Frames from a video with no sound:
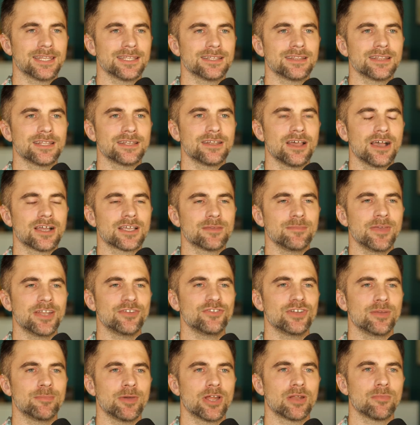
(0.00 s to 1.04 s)
the
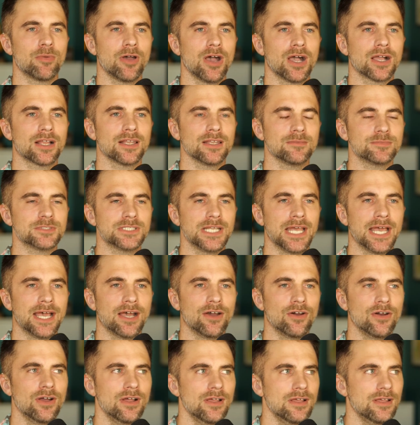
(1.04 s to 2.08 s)
documentary about Apocalypse
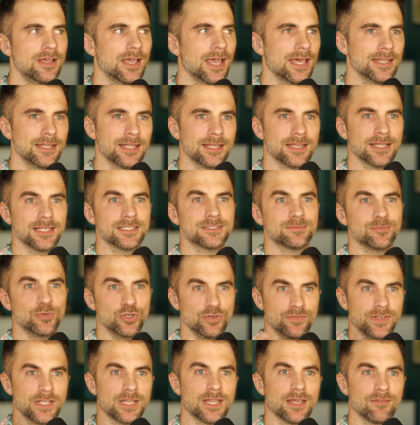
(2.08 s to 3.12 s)
Now. And then this
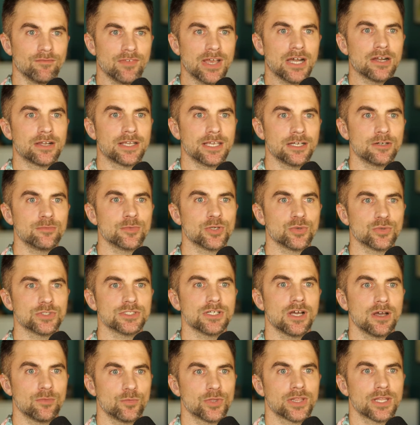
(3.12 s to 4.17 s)
movie that Val Kilmer
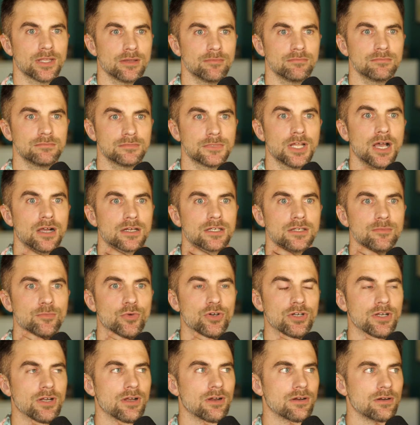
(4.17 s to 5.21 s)
was on with him, Dr.
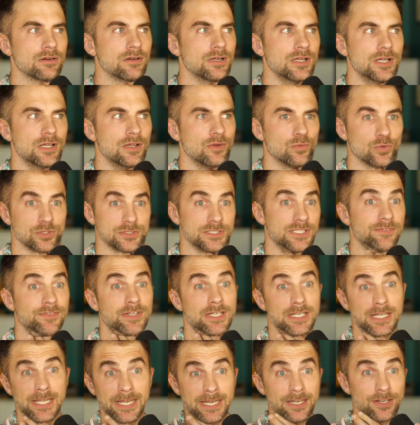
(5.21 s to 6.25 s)
Moreau, was
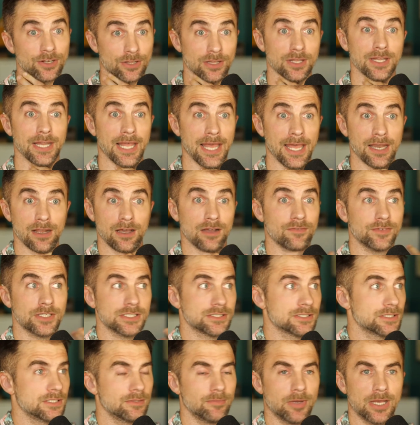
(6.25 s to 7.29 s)
even later than that,
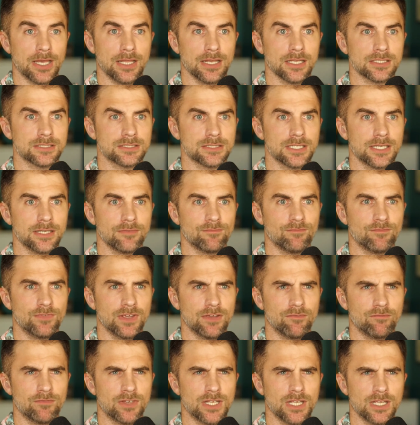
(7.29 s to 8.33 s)
obviously, by, let's say,
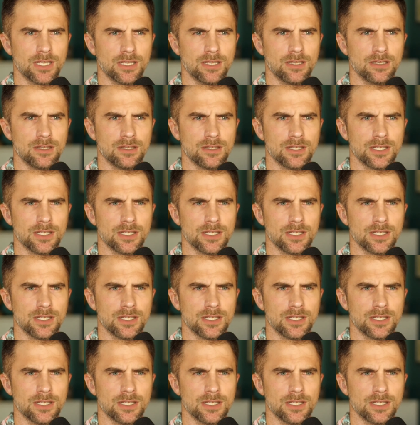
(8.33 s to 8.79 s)
15